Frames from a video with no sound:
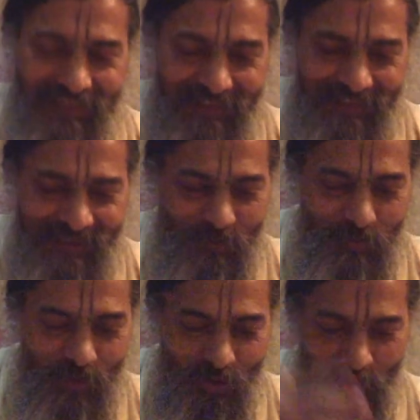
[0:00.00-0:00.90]
So
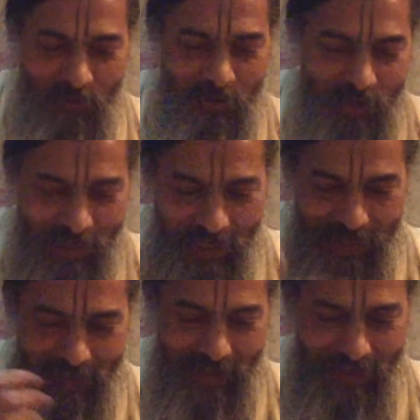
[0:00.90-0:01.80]
muhur muhu,
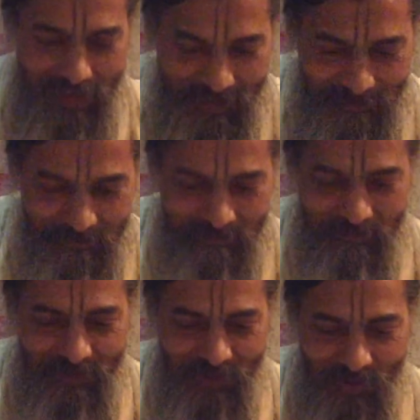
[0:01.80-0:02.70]
again and again.
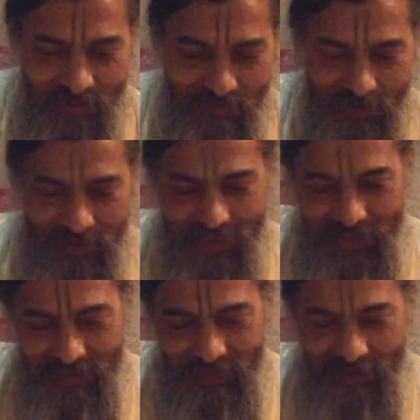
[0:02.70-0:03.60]
So therefore it
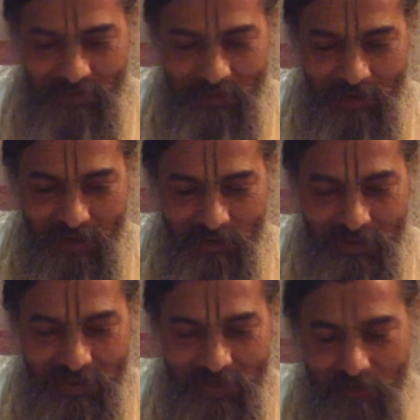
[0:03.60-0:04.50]
says Sri Bhagavat
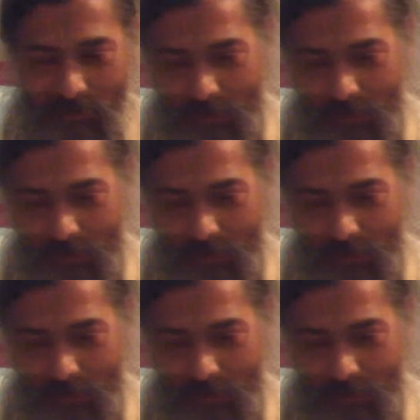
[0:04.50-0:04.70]
Sravan,